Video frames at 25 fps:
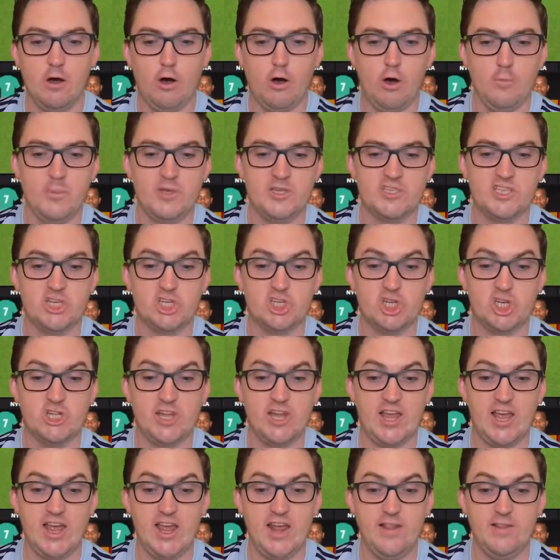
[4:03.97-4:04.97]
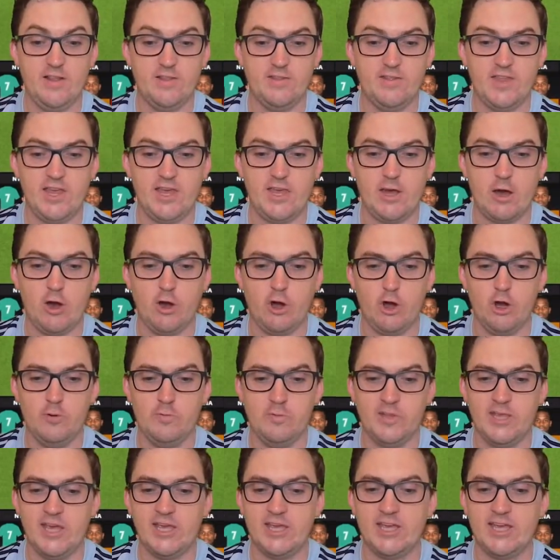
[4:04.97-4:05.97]
opposition in the
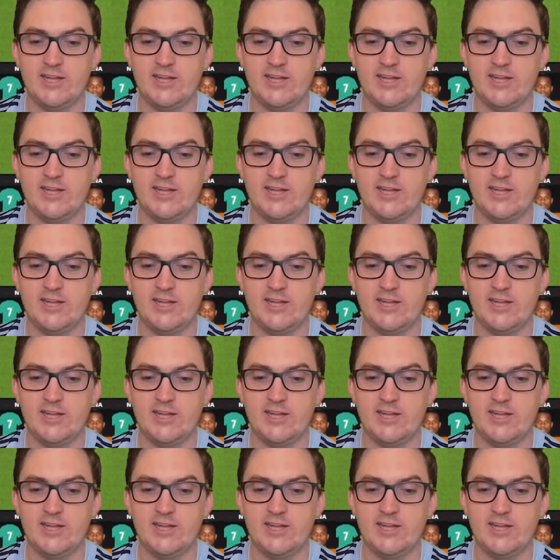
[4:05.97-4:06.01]
home league.